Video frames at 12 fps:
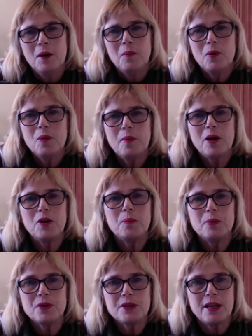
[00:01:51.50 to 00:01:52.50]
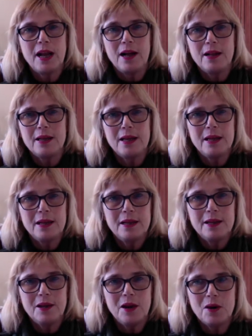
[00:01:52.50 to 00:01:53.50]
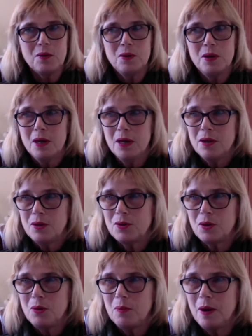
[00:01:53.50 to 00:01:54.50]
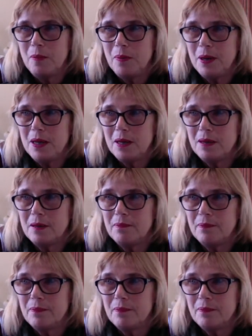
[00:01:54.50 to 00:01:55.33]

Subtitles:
more about your personality. So you might be